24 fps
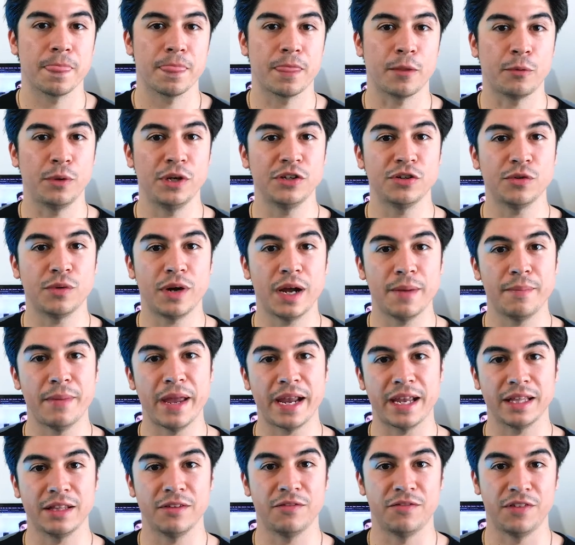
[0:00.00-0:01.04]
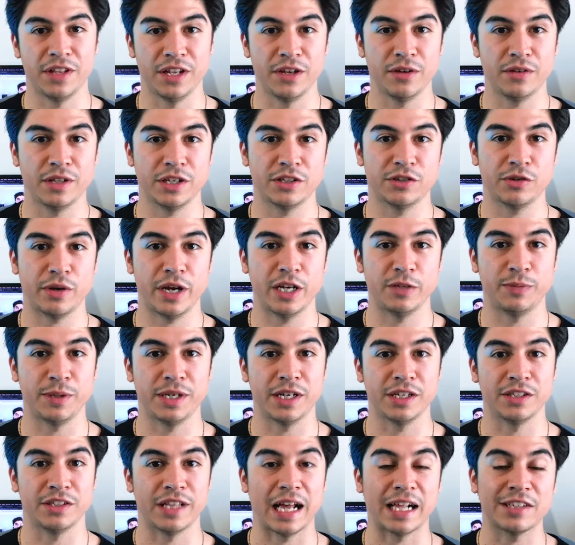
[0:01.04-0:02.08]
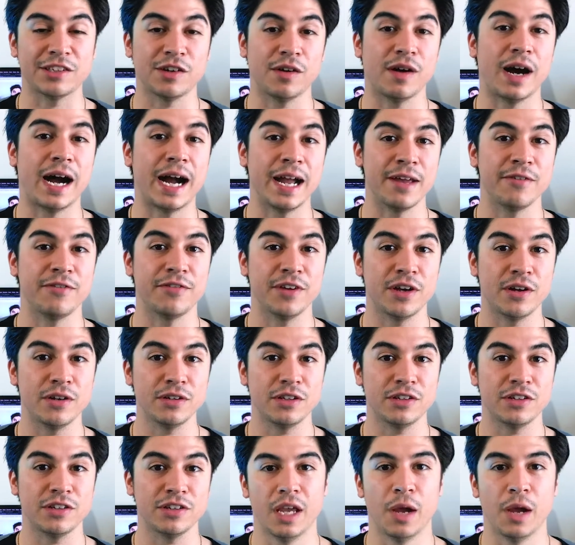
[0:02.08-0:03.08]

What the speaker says: The reason why I'm making the video this way is because that's how I felt.